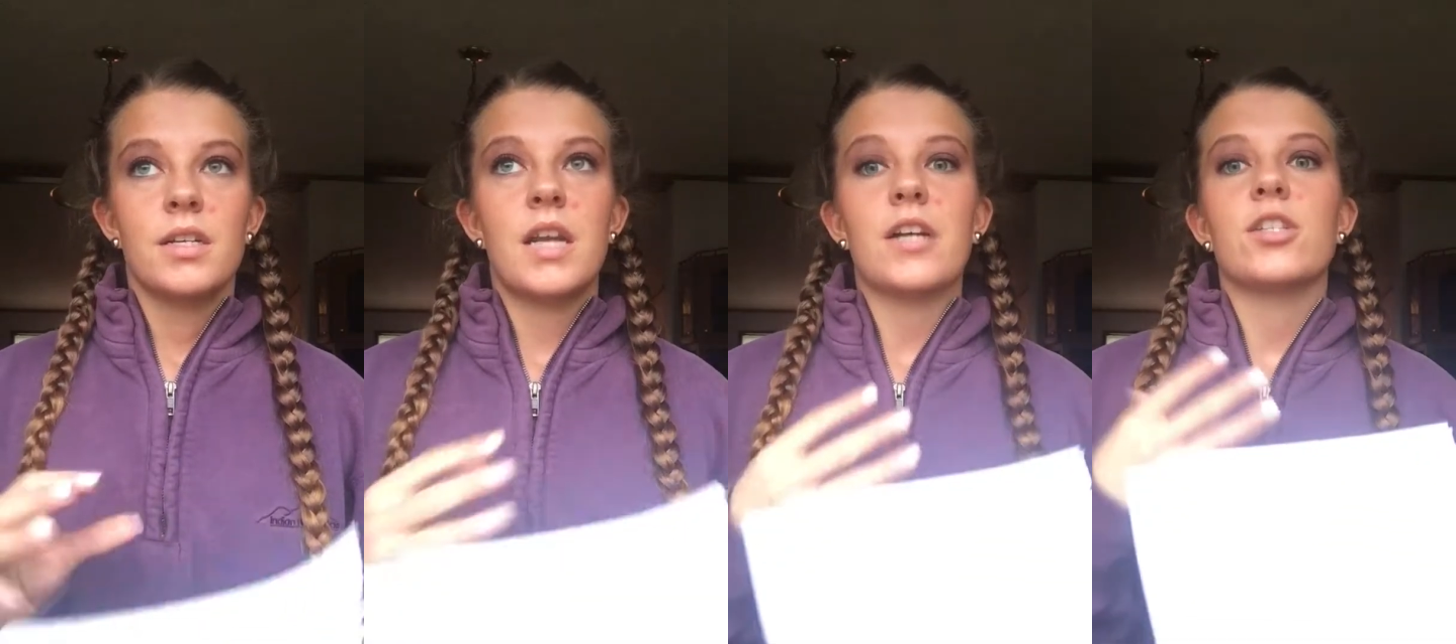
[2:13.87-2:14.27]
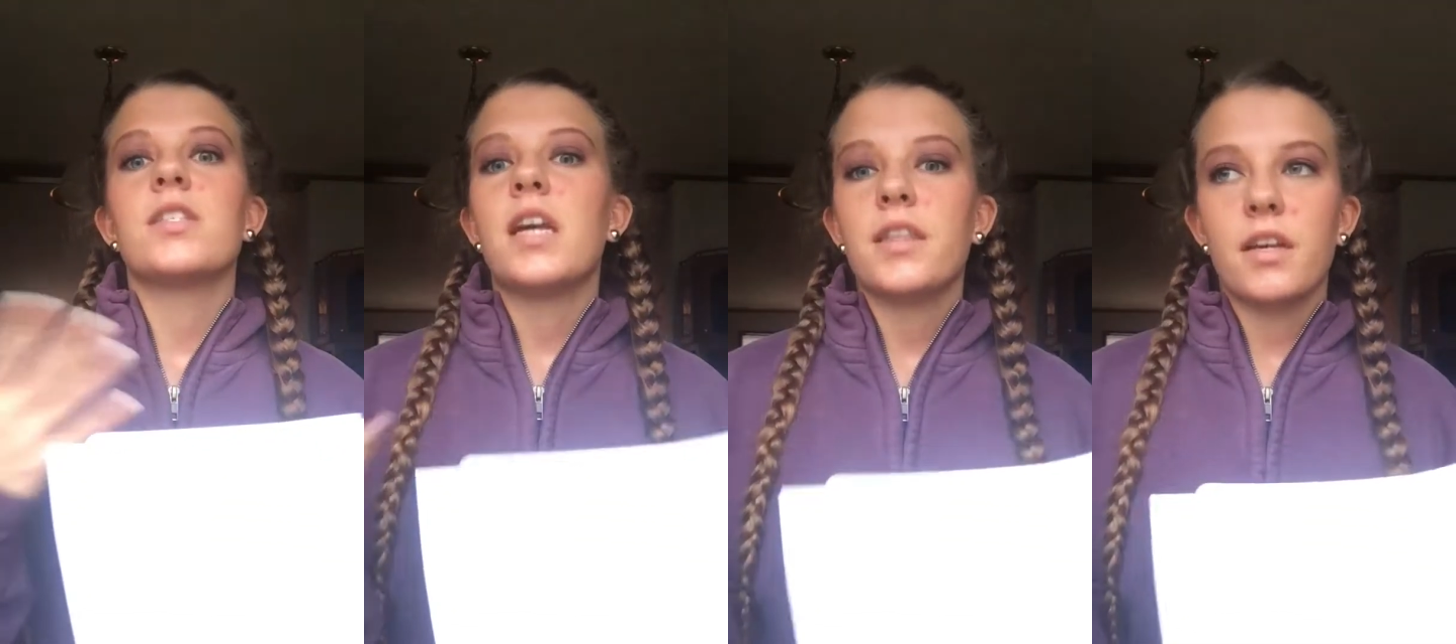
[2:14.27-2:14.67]
not
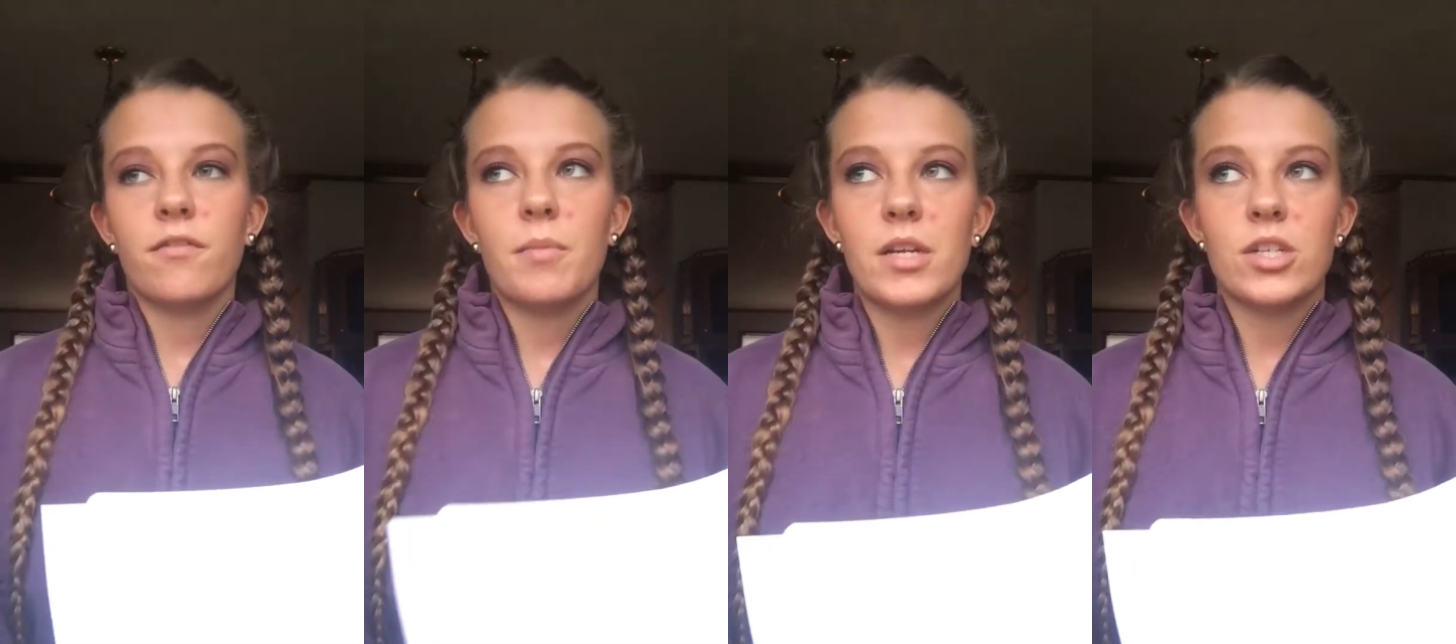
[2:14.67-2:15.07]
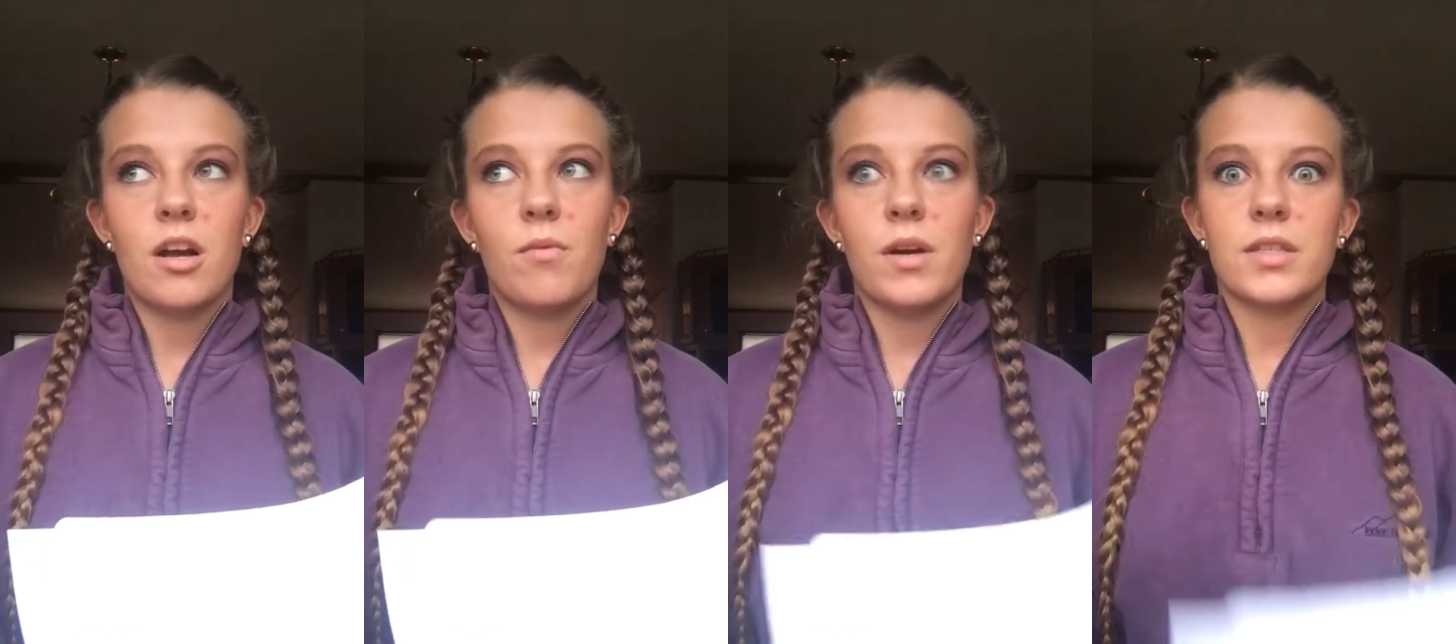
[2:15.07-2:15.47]
just take the information
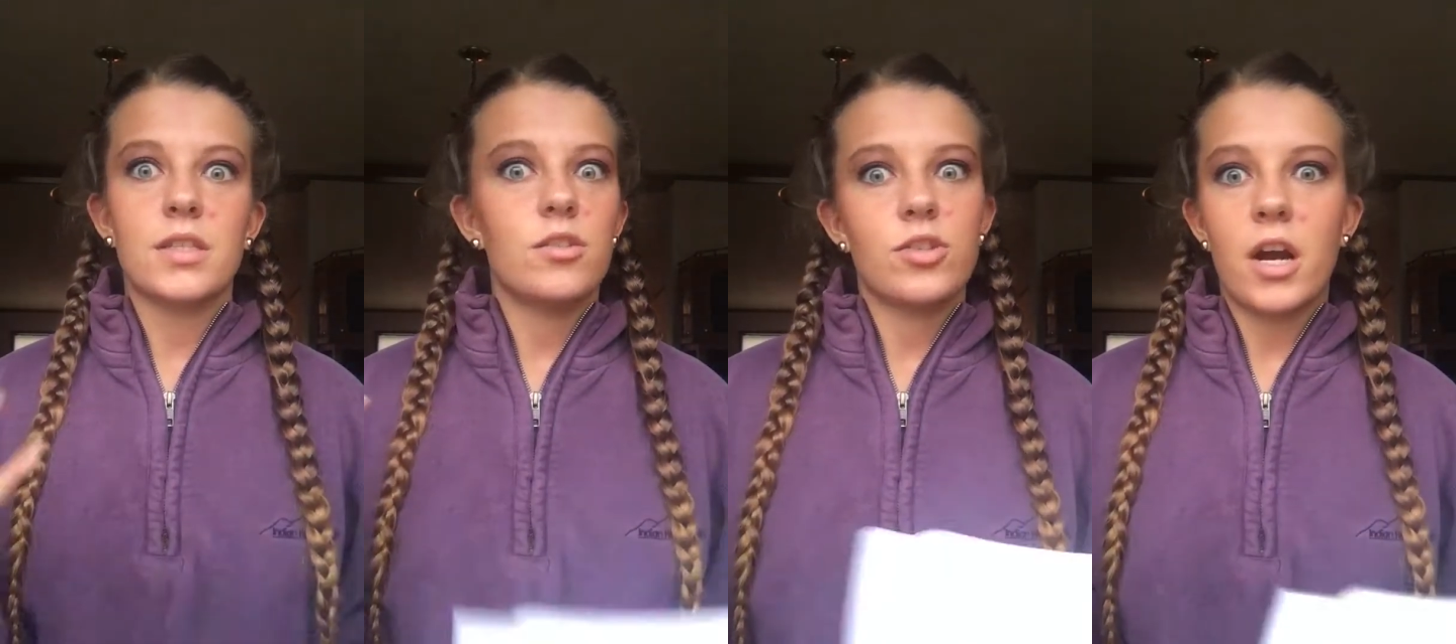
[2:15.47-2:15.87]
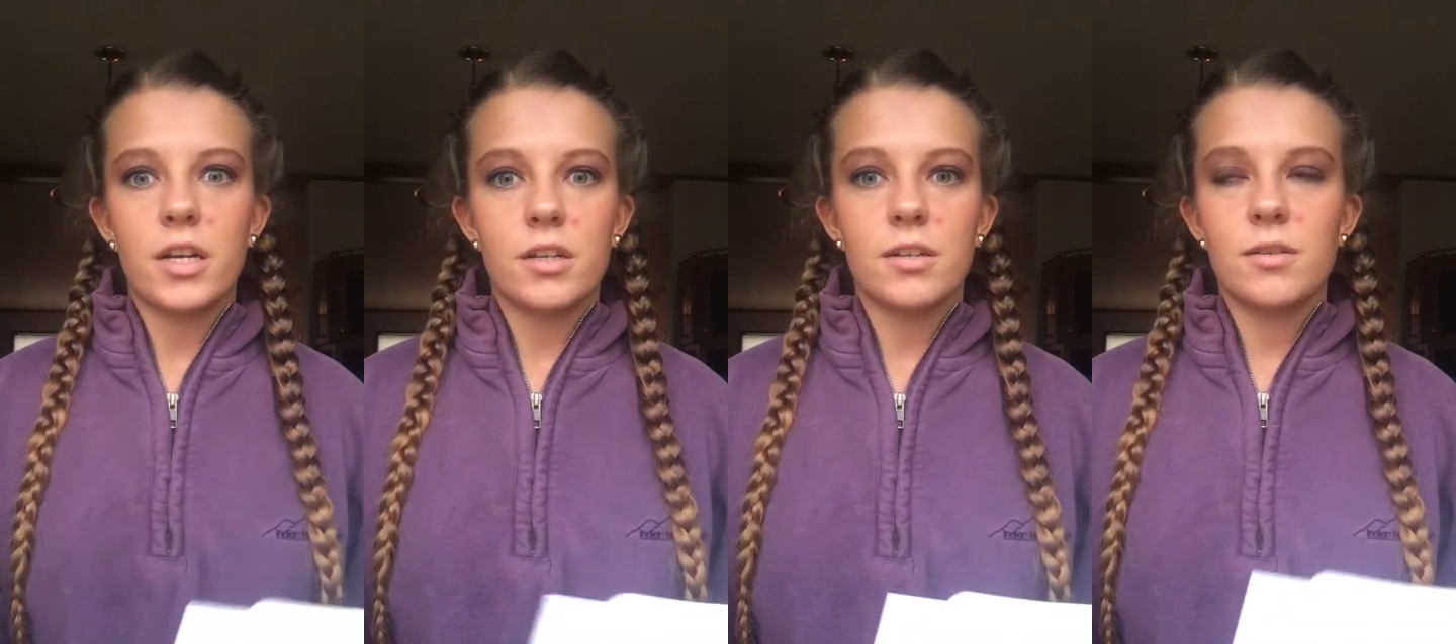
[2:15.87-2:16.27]
all at once and you try
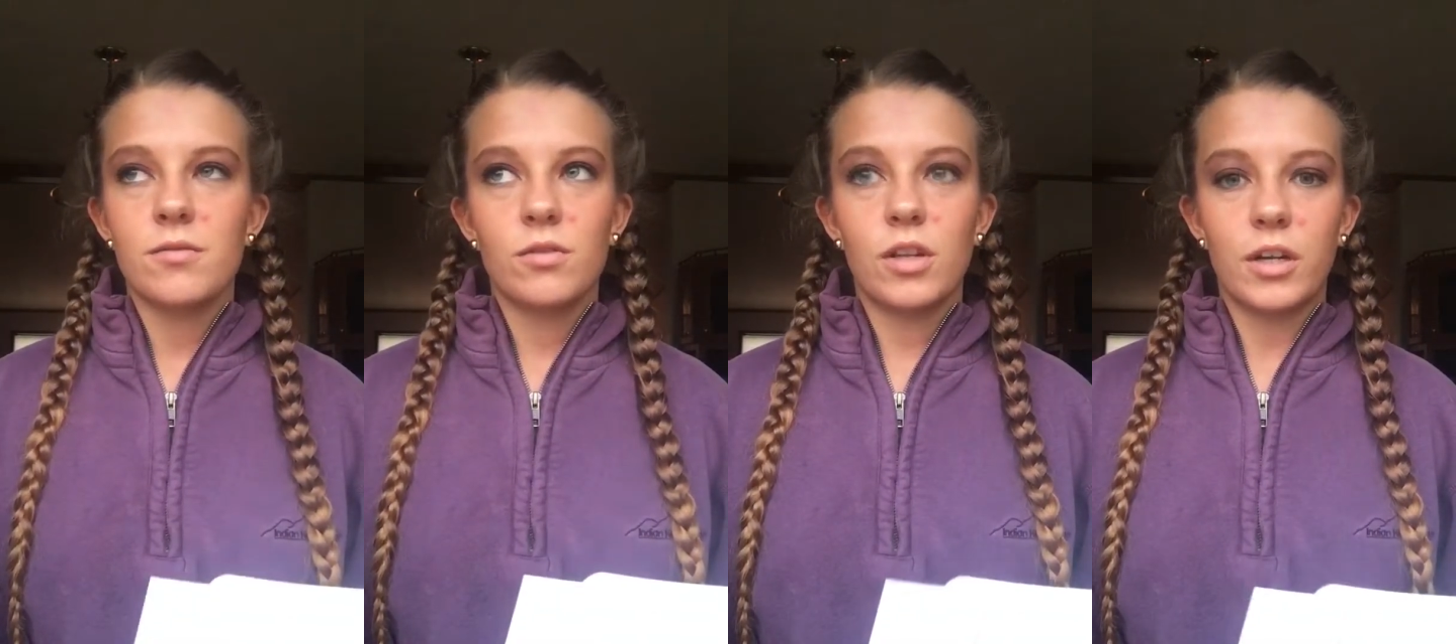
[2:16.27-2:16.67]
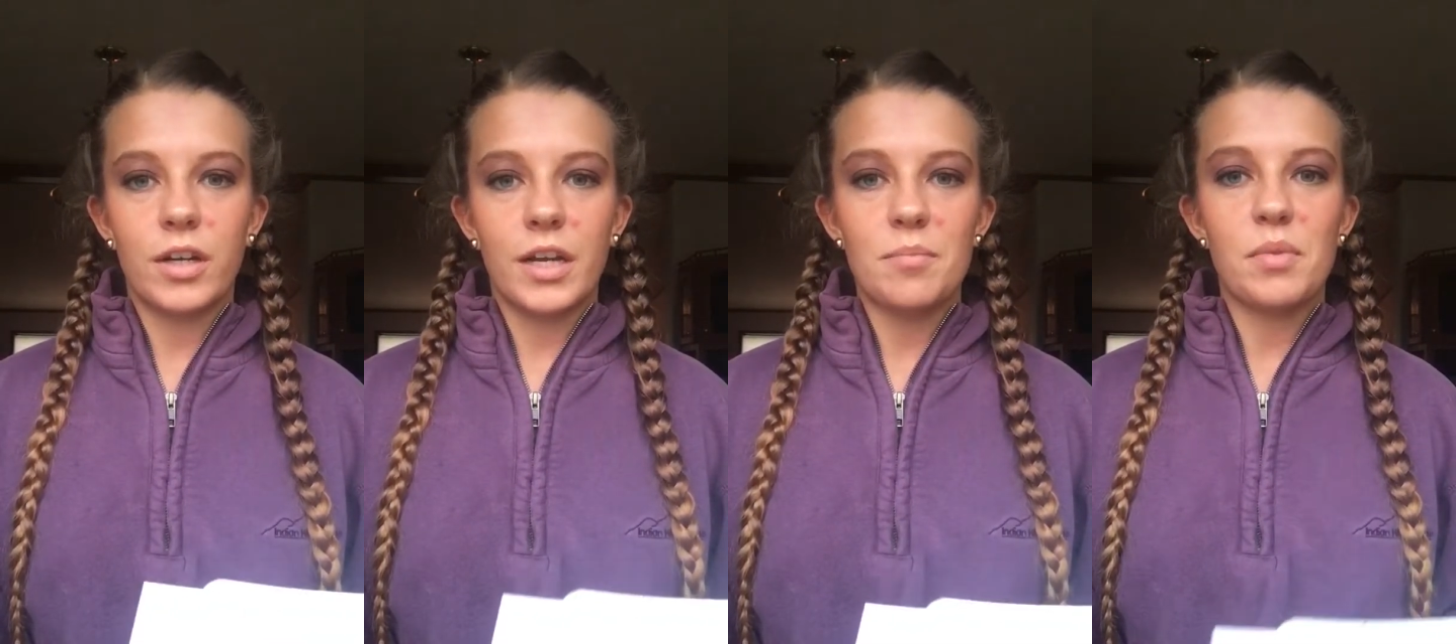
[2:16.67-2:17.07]
to learn it,